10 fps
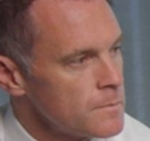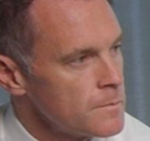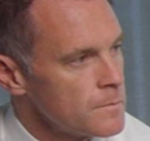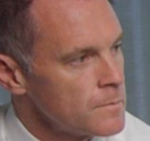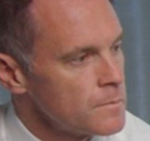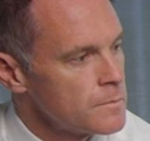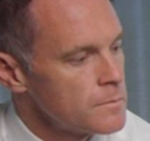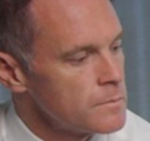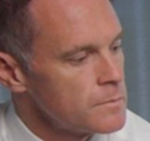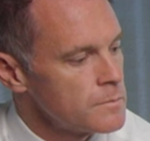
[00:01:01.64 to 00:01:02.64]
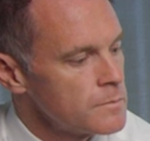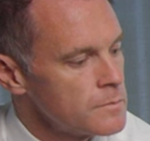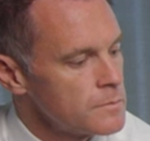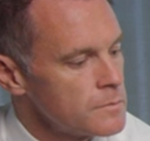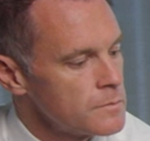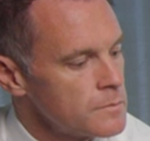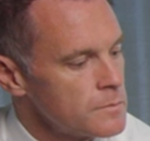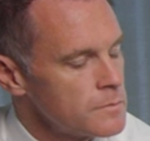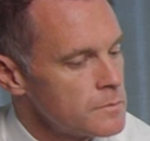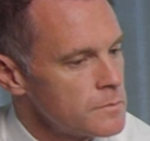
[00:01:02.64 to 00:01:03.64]

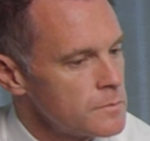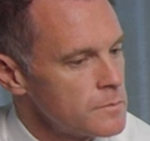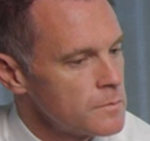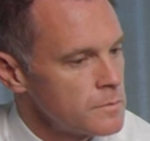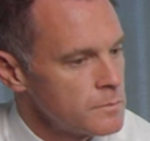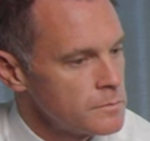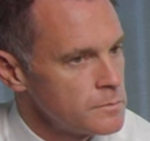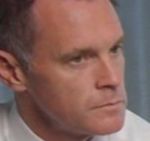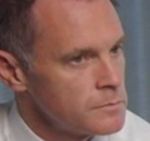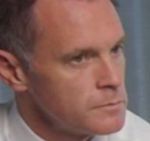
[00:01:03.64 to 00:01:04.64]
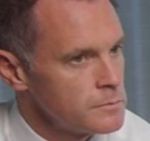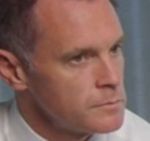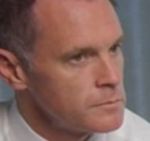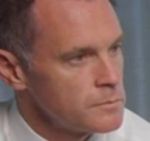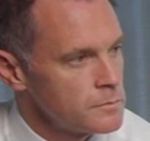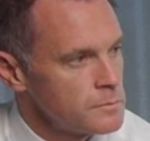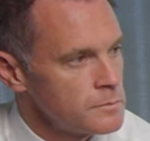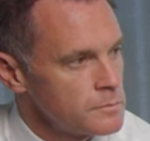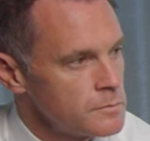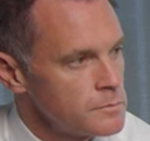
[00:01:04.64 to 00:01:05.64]

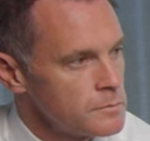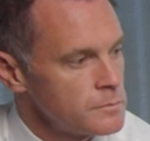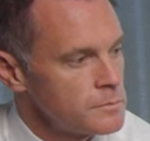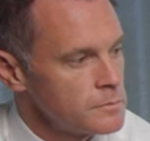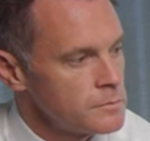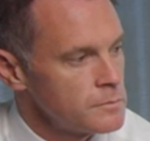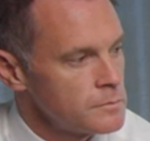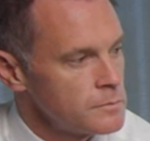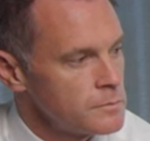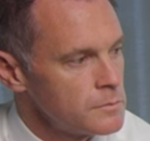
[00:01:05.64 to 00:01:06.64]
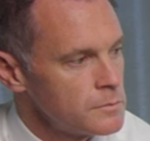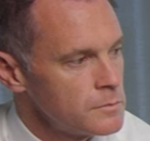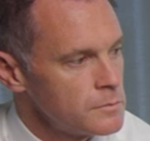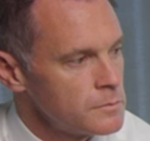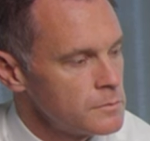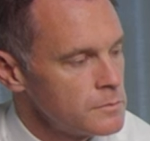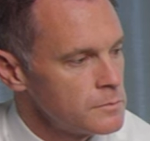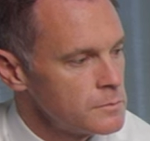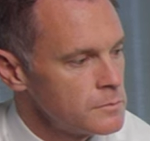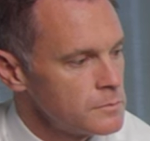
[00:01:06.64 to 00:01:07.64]

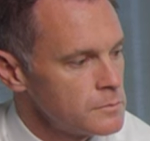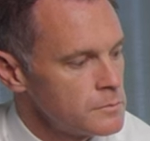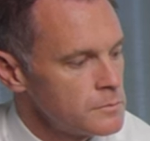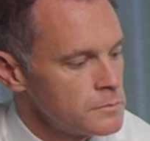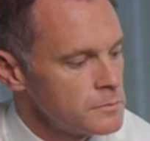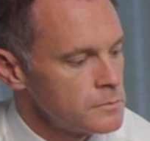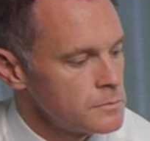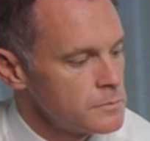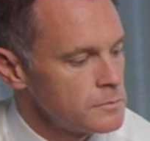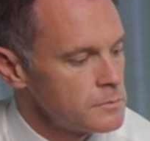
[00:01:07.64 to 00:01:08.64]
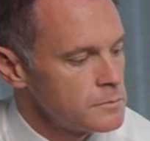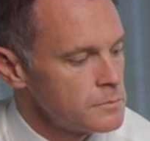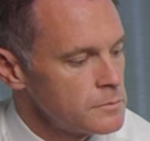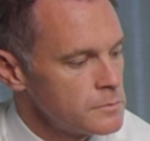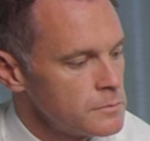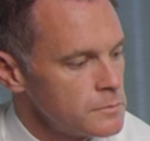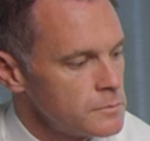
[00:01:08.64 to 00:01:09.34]
[no speech]